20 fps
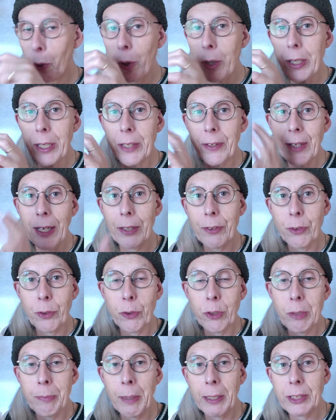point in that
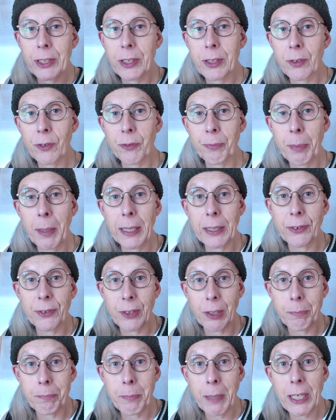2-dimensional space
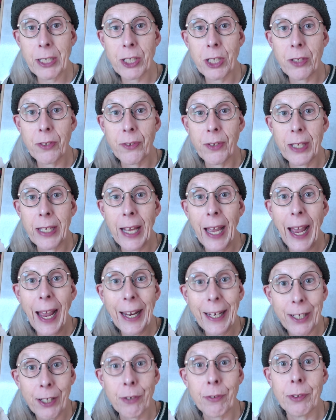to measure the
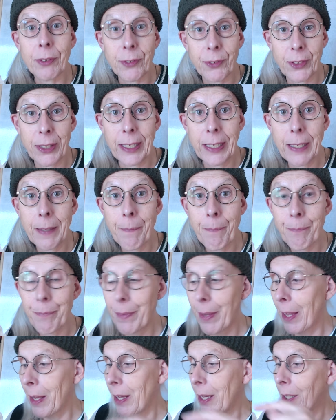accuracy.
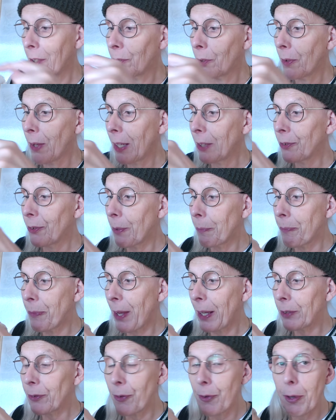So that's
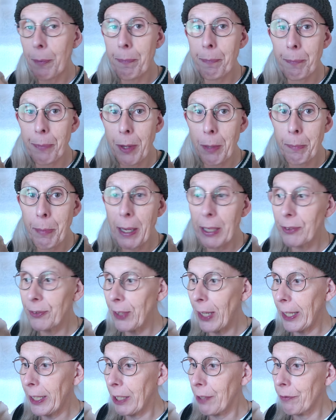the
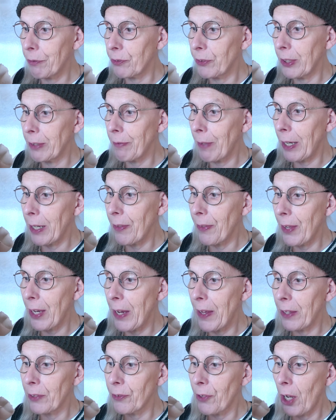best accuracy right
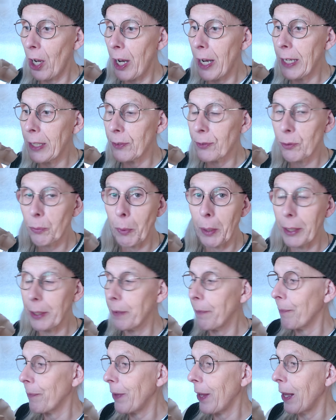there. That's the highest
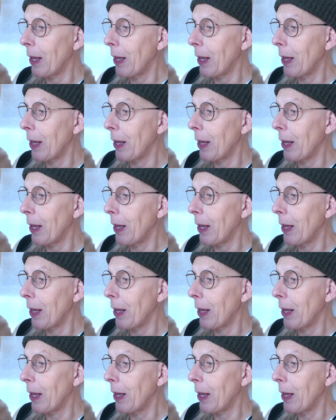one.